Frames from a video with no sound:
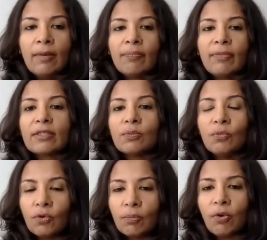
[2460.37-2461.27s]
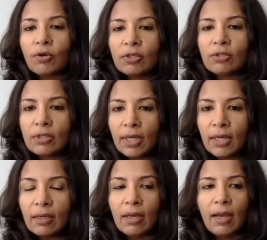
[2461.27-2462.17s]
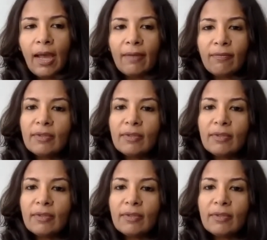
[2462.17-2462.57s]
That's more important today, and